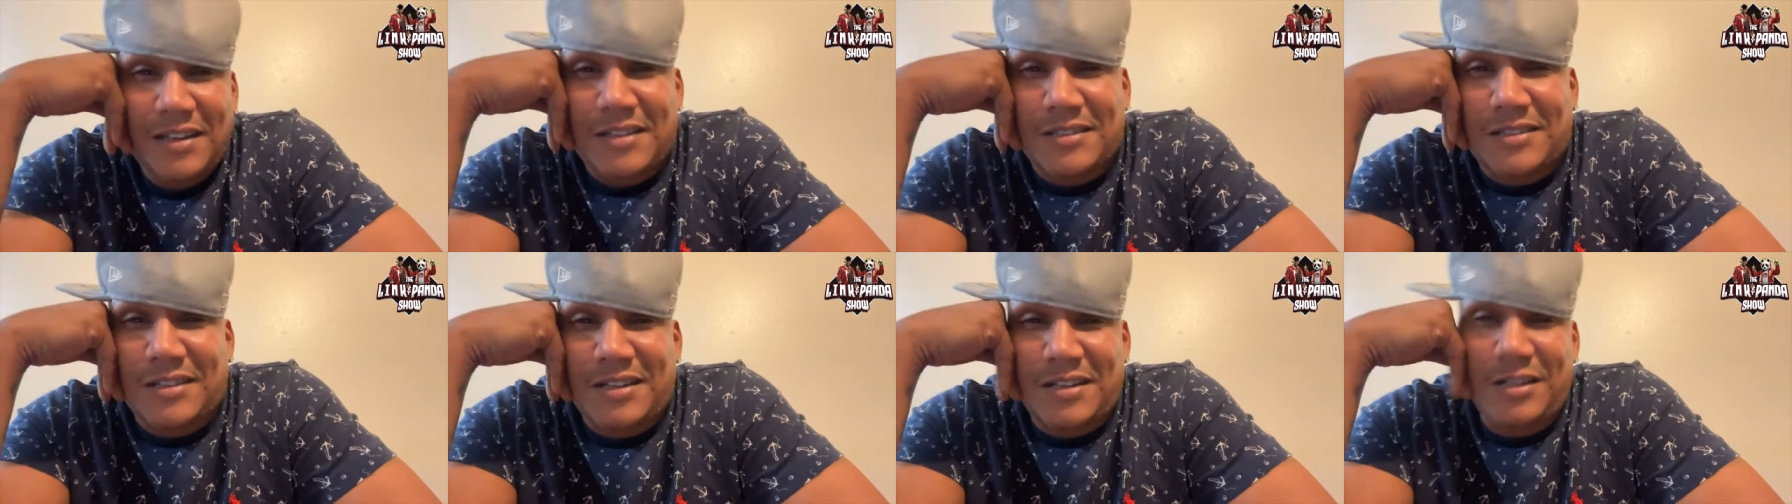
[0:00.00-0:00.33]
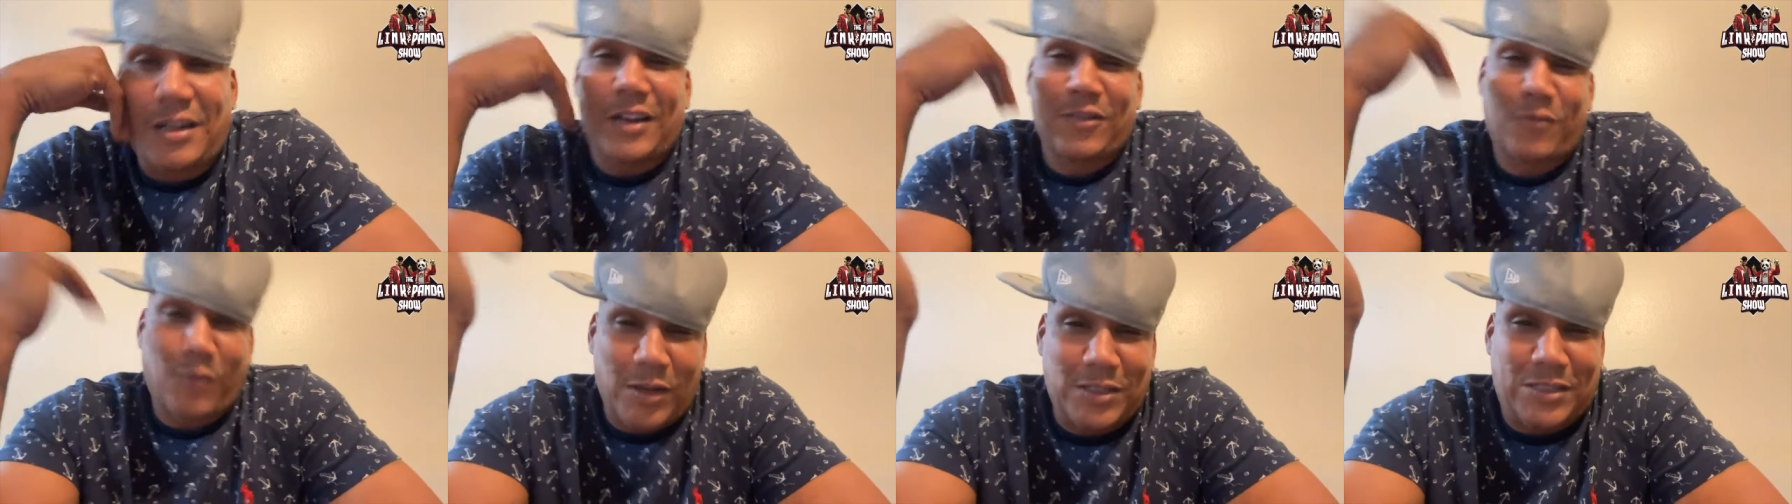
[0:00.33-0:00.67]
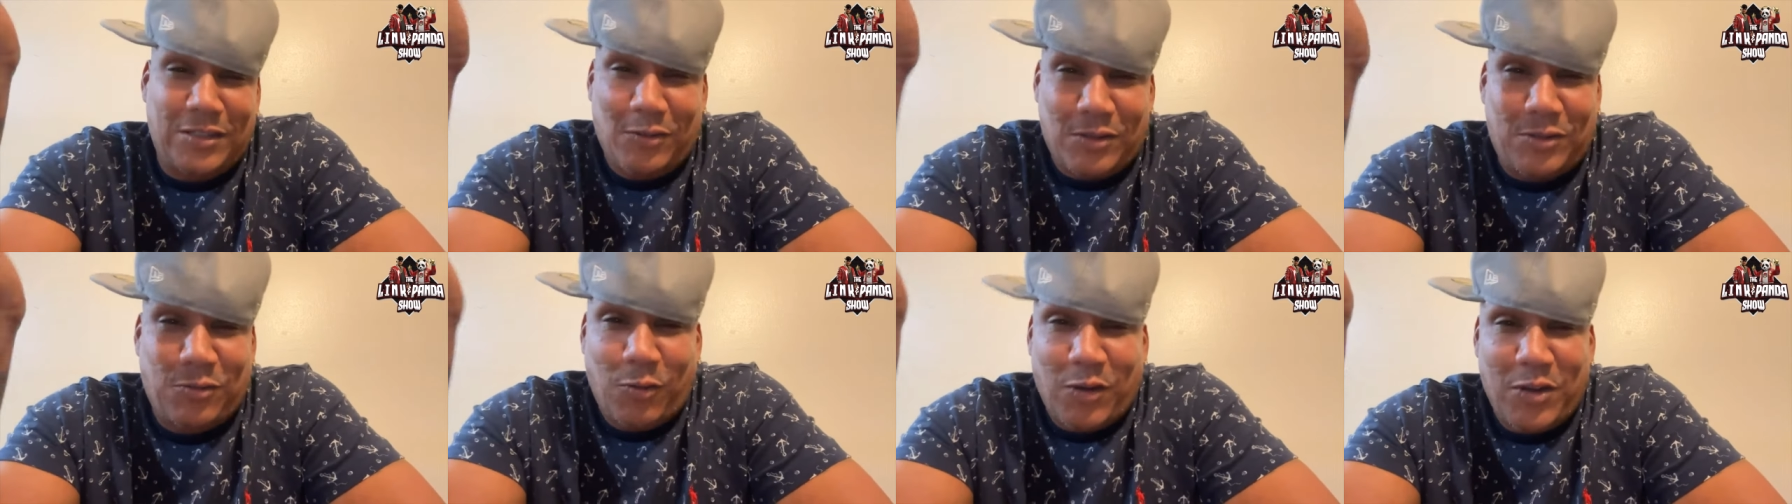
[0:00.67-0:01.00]
You know
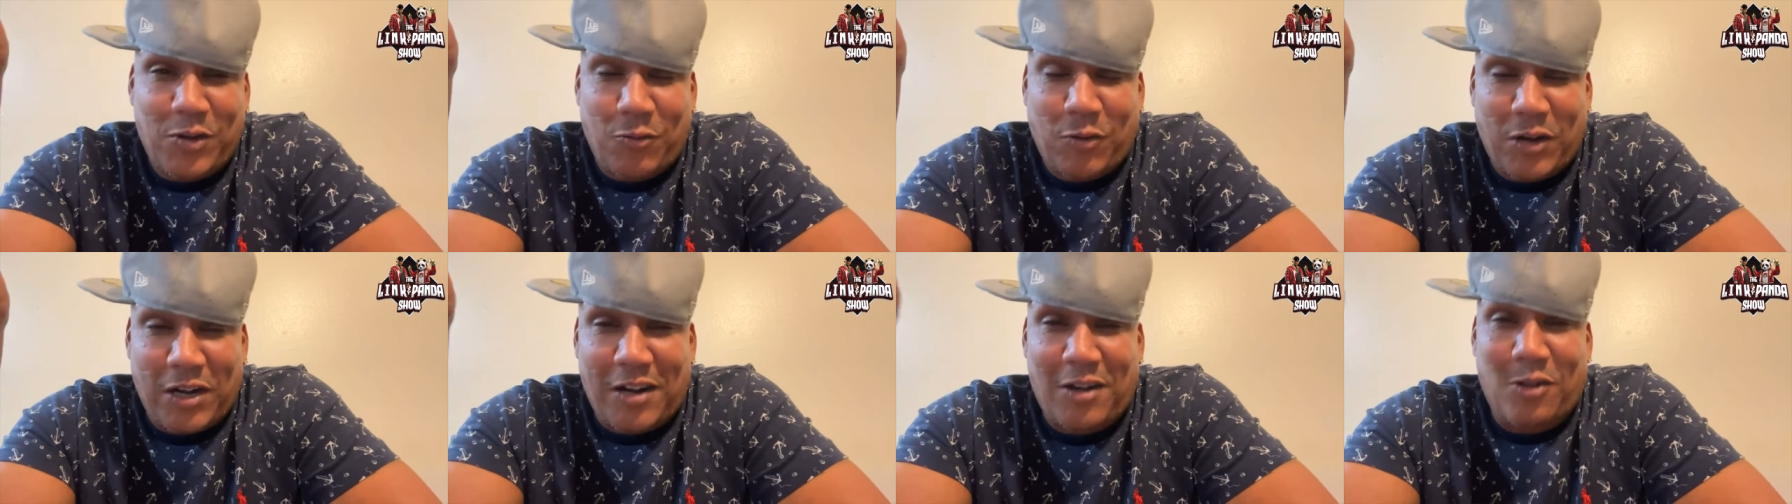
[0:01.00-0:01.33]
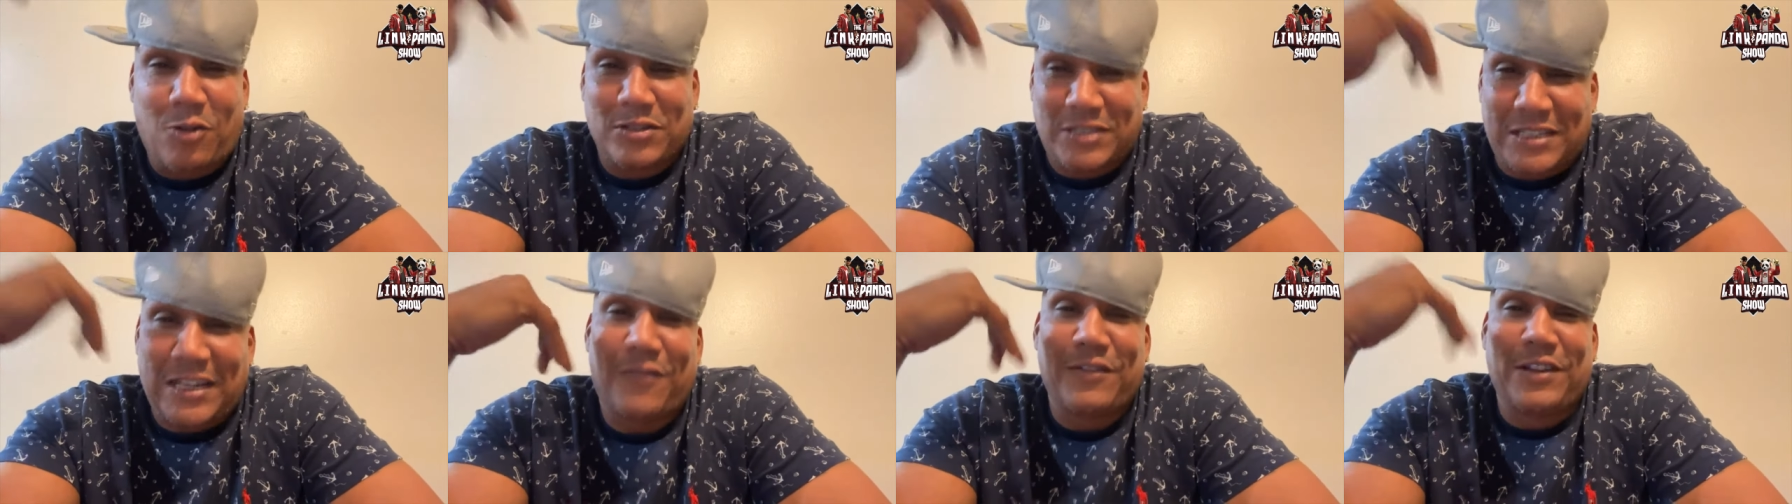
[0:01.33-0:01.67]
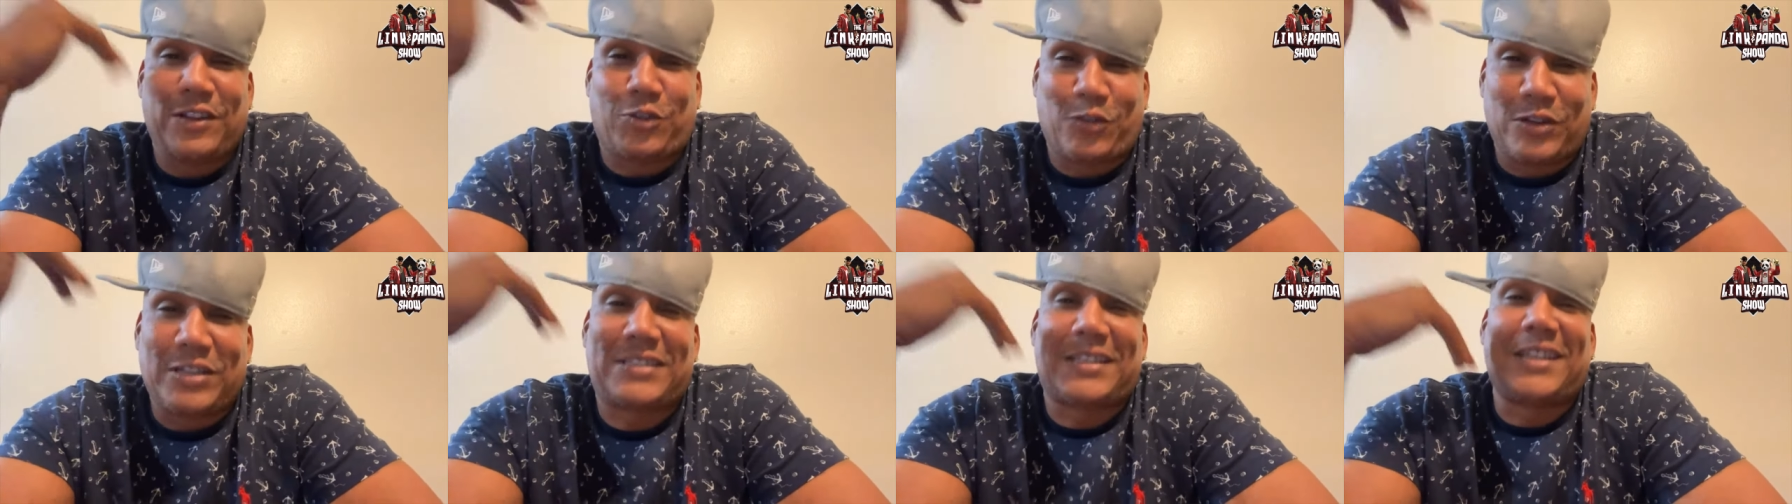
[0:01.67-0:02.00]
what you want to know is
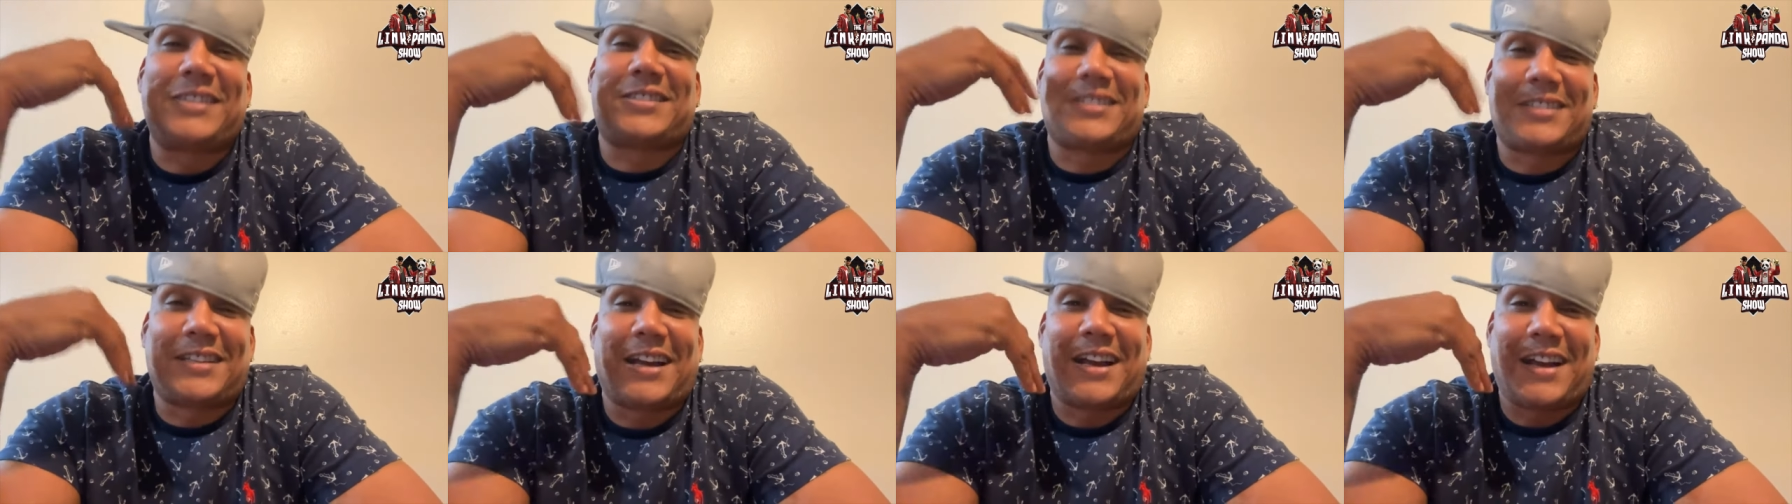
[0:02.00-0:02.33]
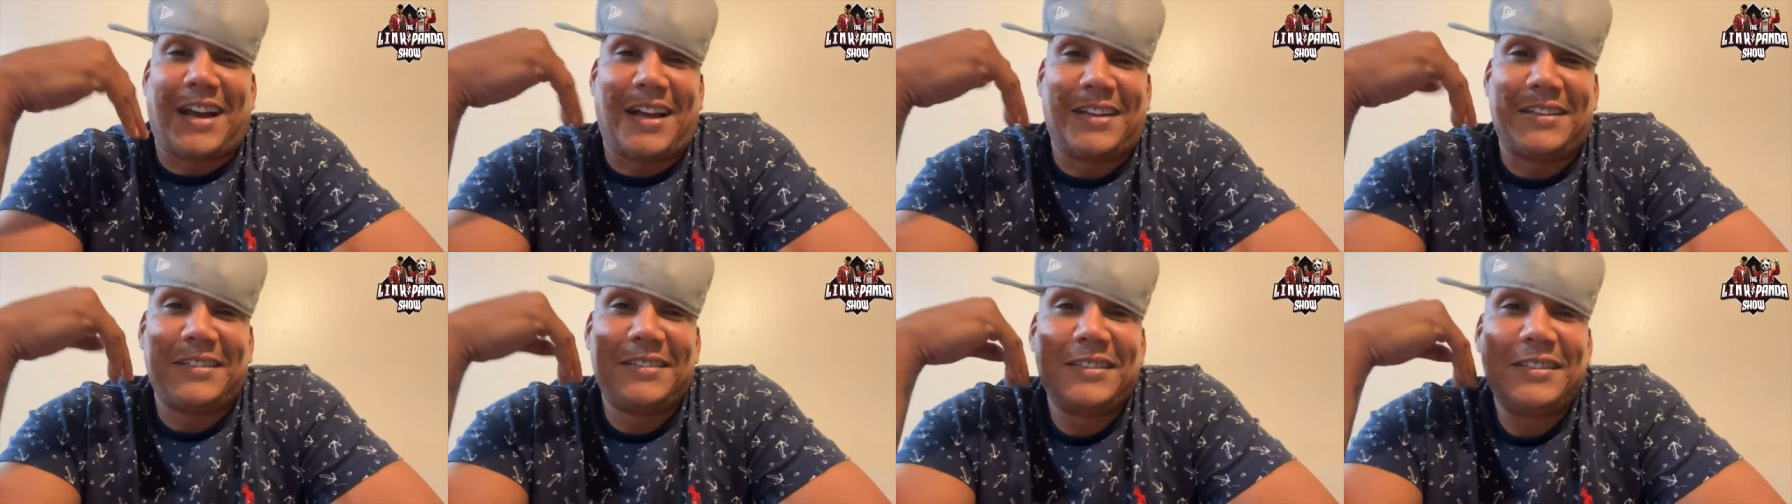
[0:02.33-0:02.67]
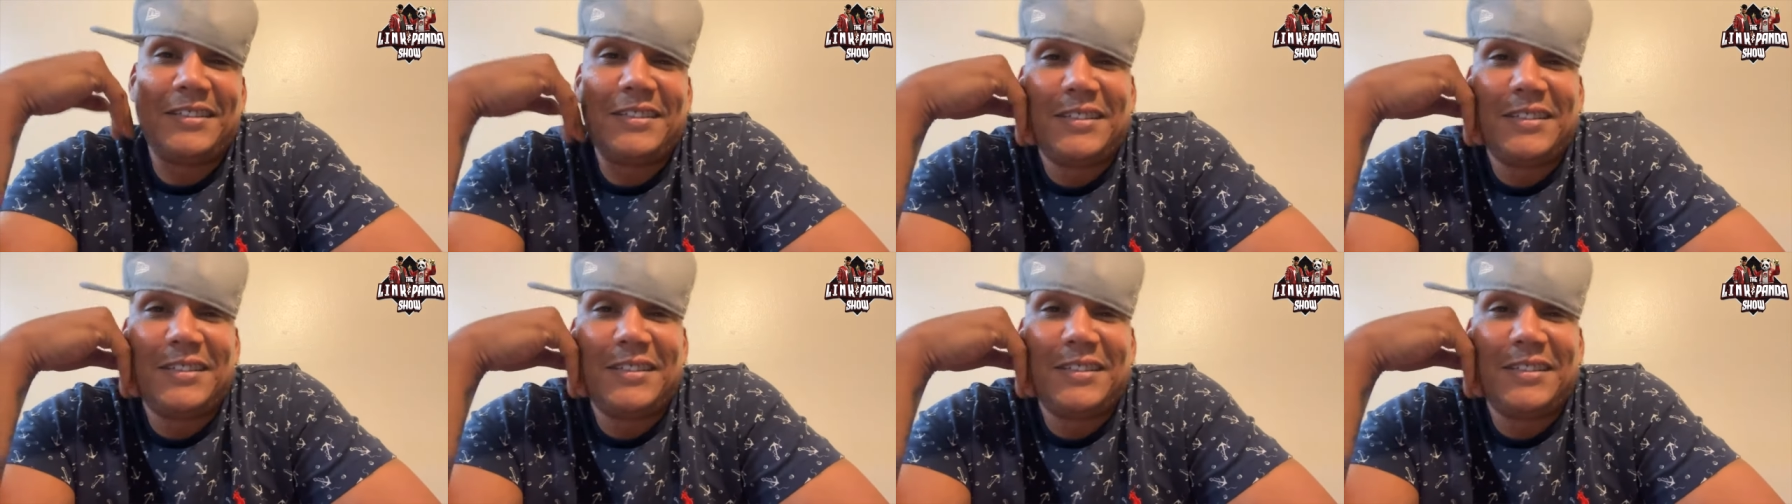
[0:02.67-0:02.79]
seventy-three stitches I got.